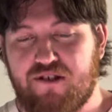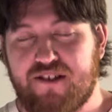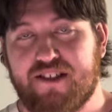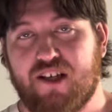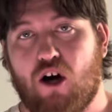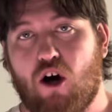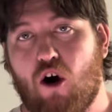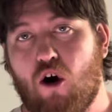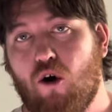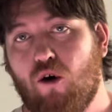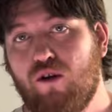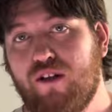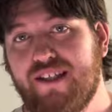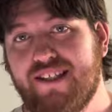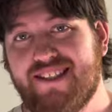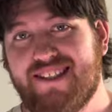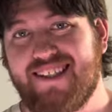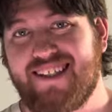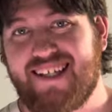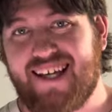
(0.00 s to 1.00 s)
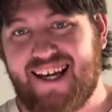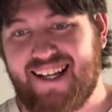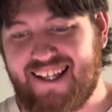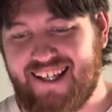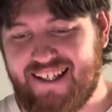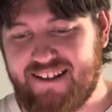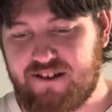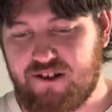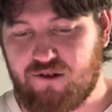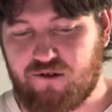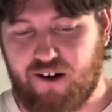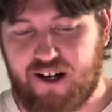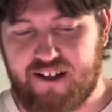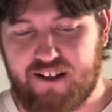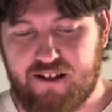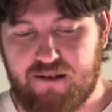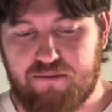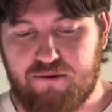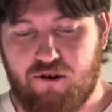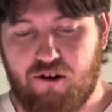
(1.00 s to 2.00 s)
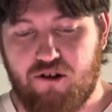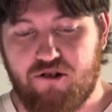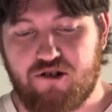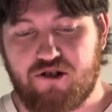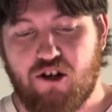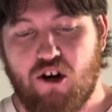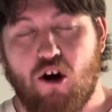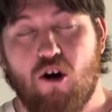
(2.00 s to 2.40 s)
as a holistic and integrated approach